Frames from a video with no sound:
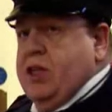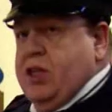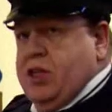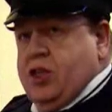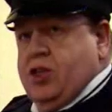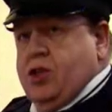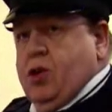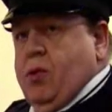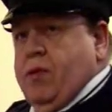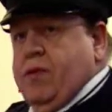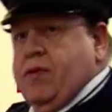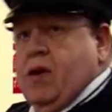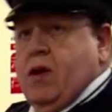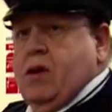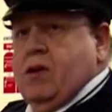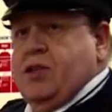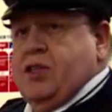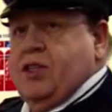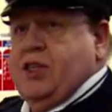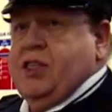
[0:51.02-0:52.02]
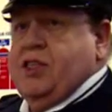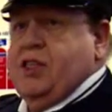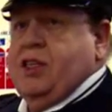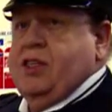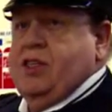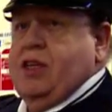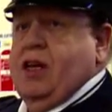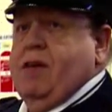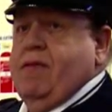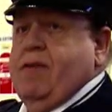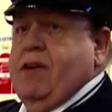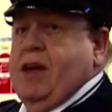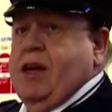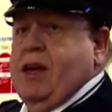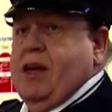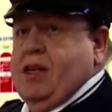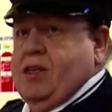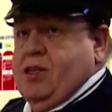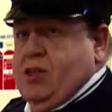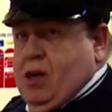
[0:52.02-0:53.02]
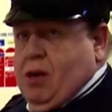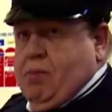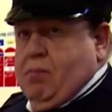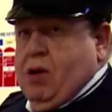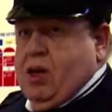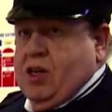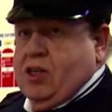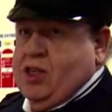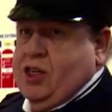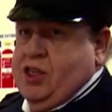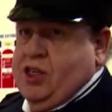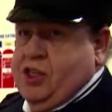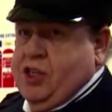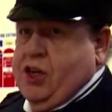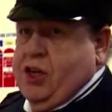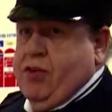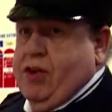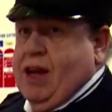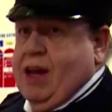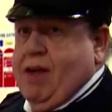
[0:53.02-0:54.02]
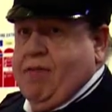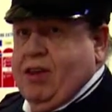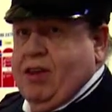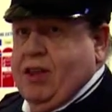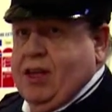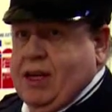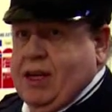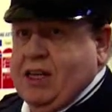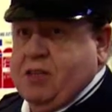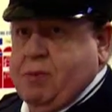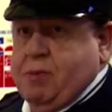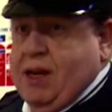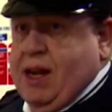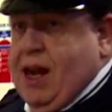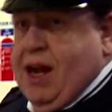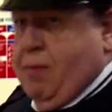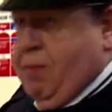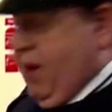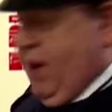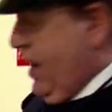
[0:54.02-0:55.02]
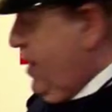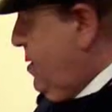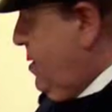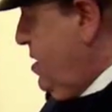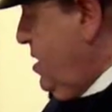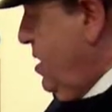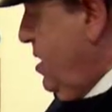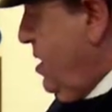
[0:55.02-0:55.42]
this is all we've got on CCTV. It's not much considering everything that's been happening.